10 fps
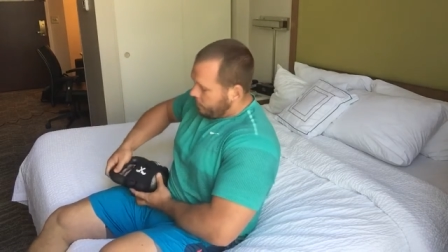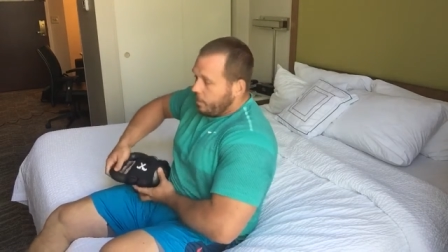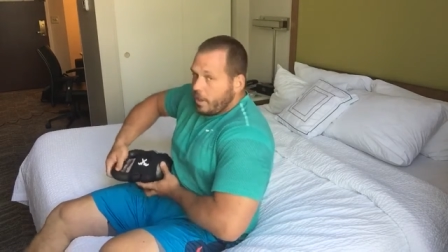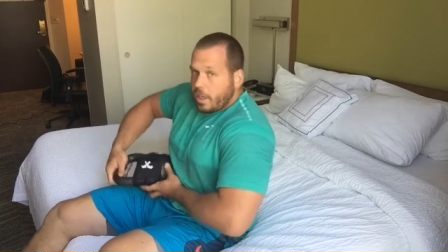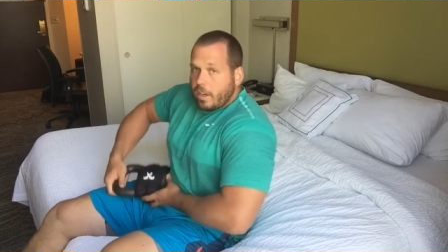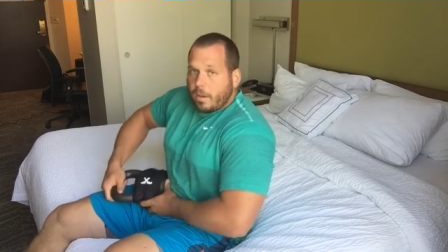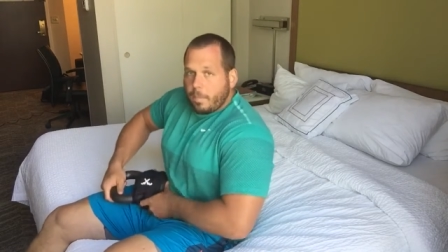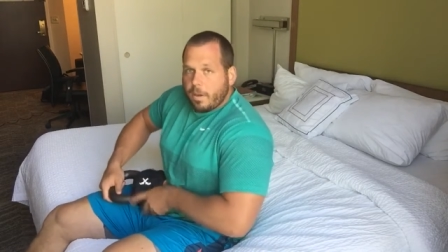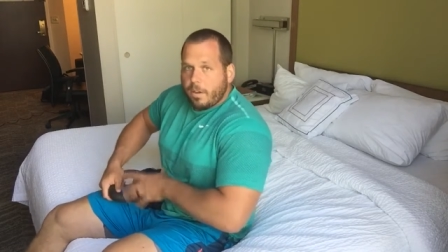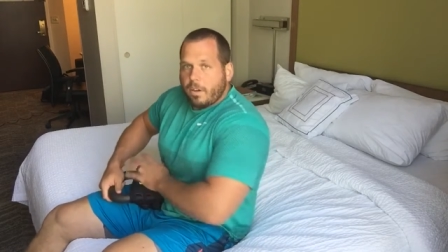really getting
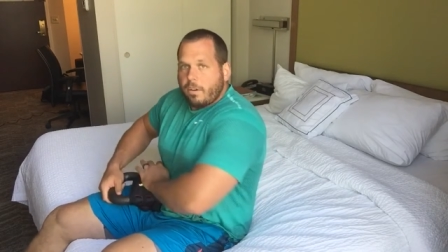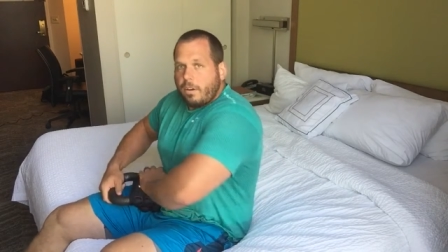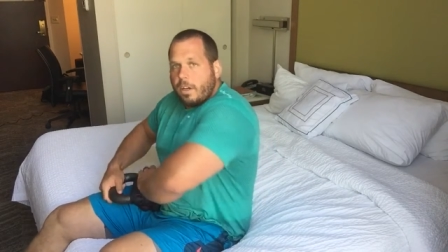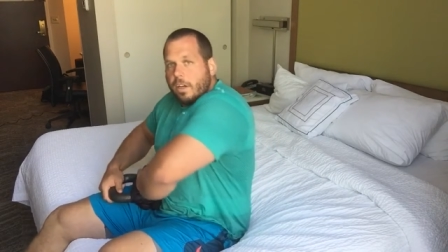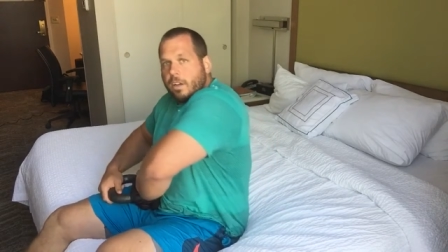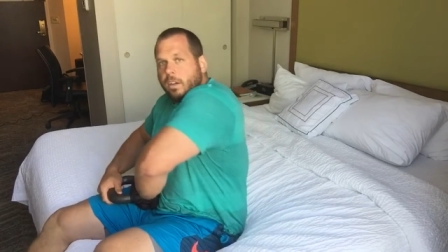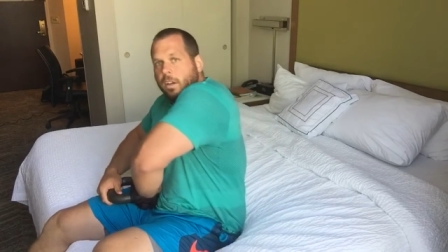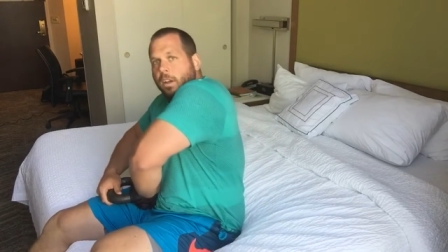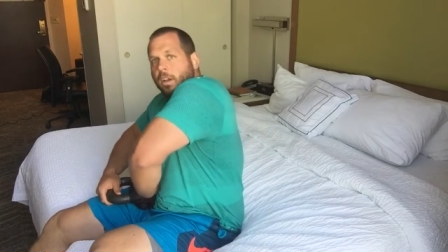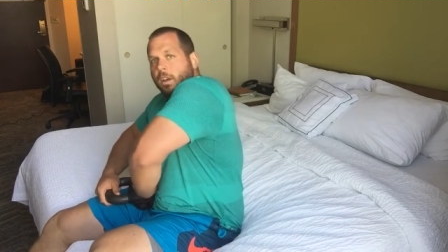up into your groin,
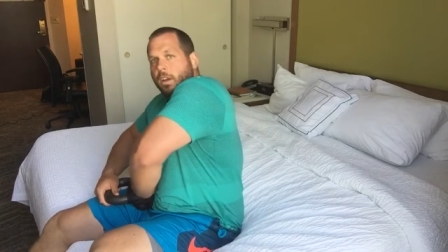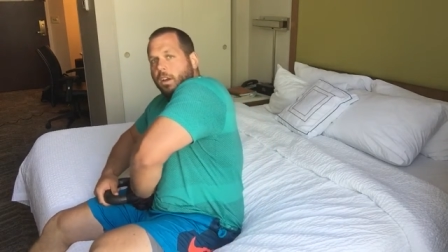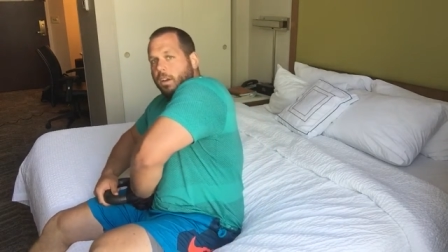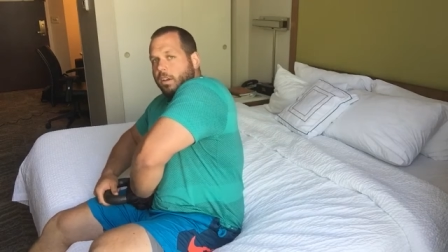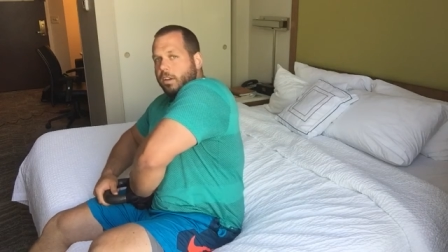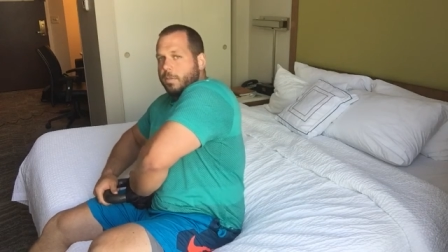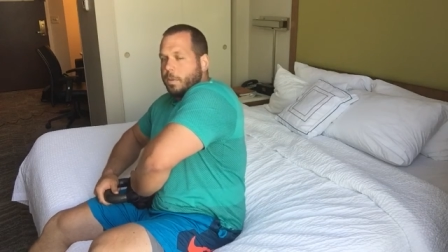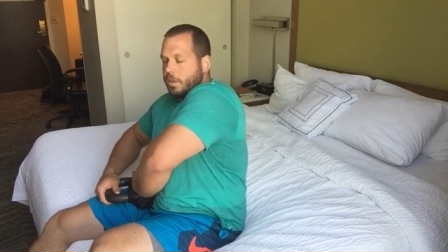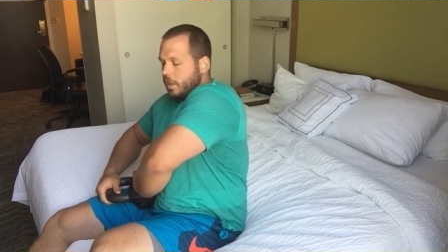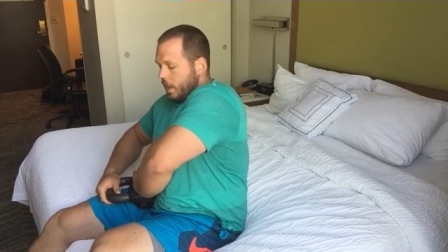and you can just
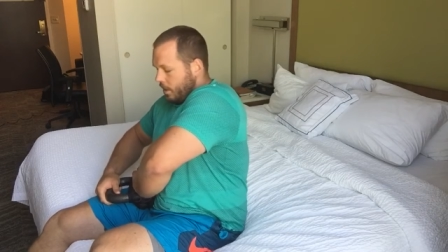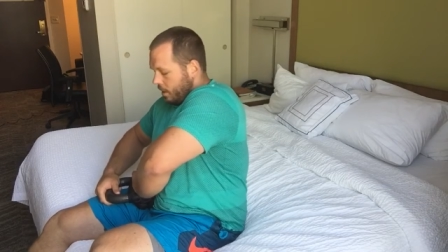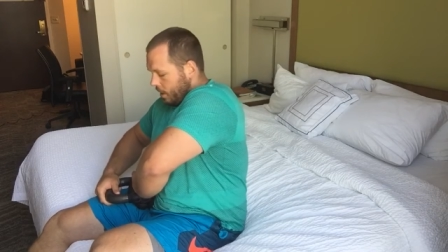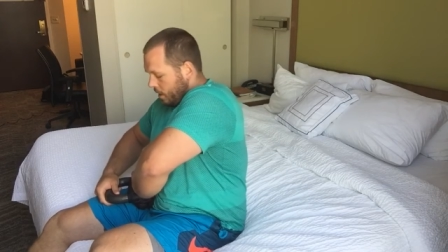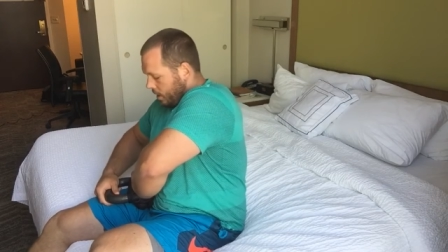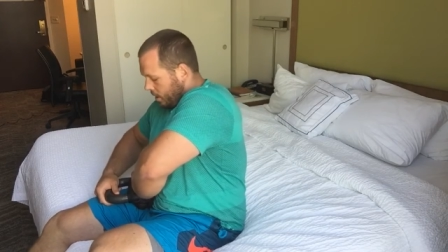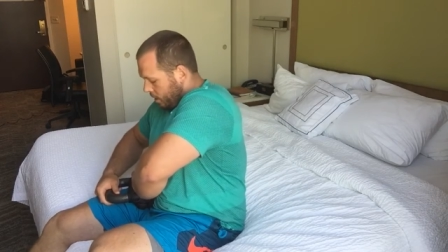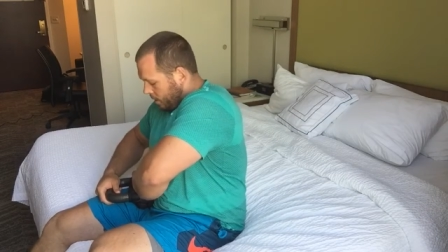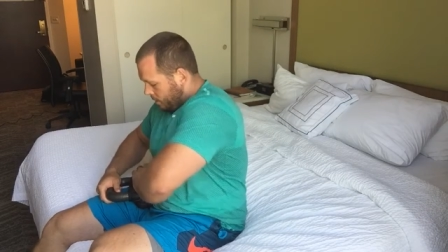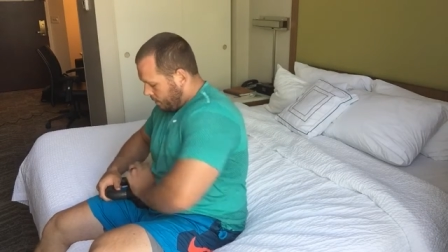push down on it.
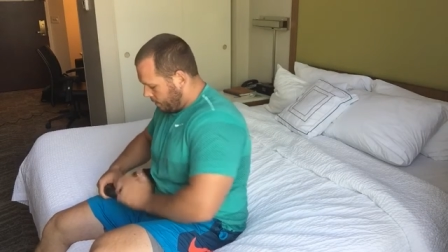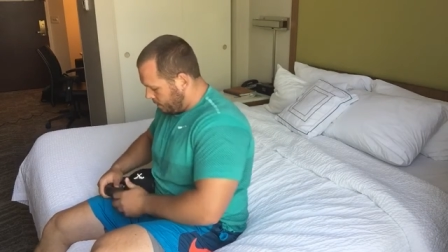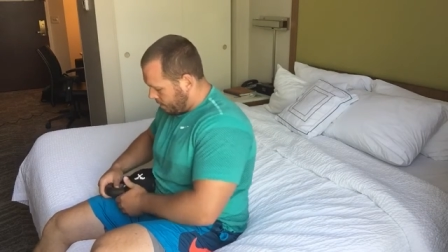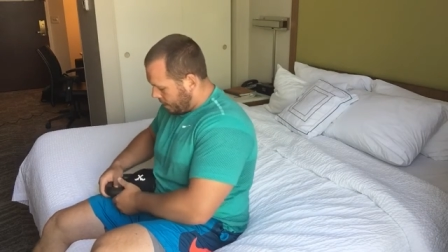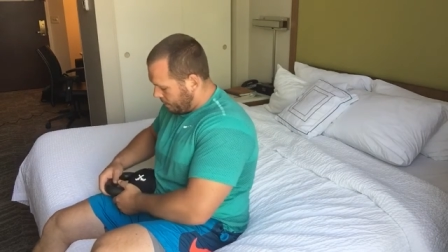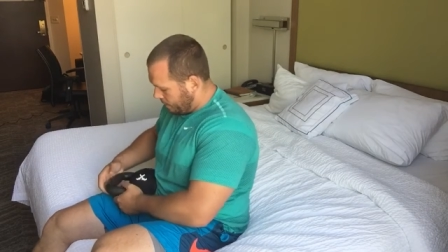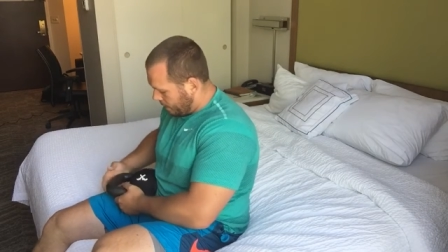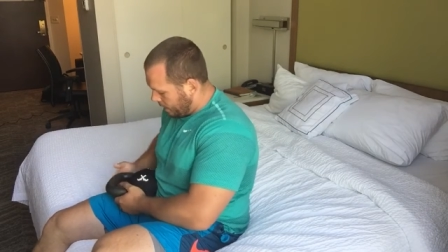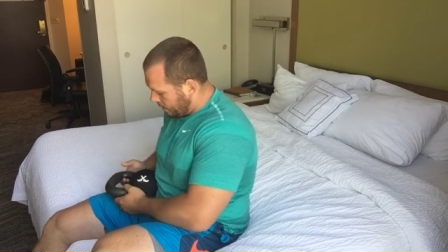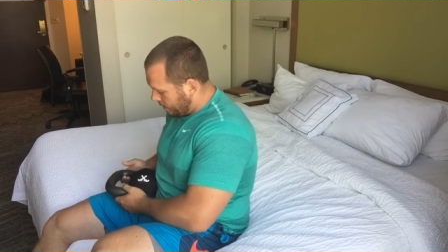Most of the time, just
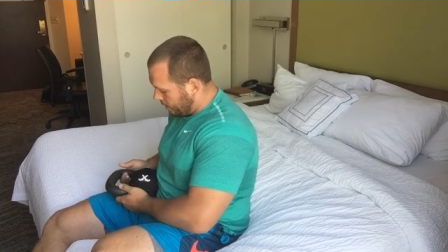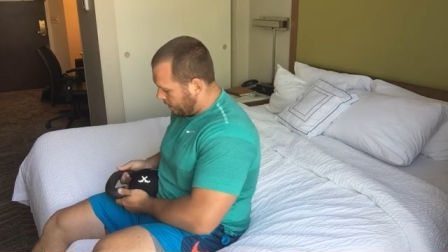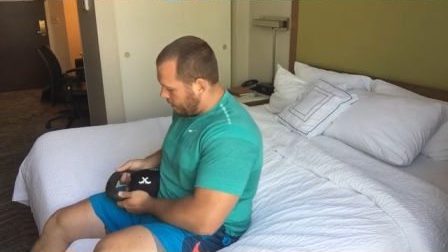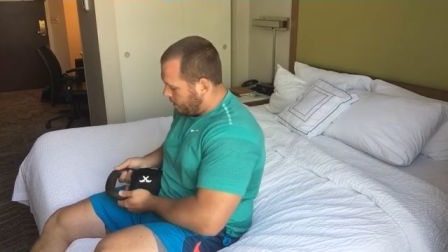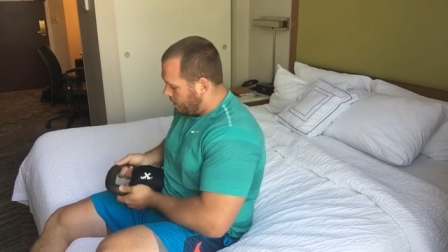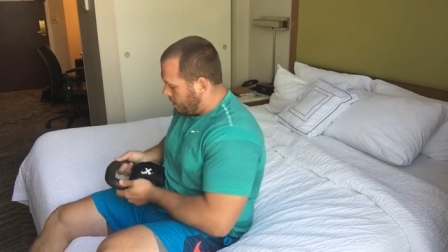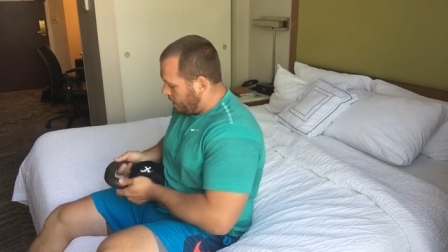let it sit there.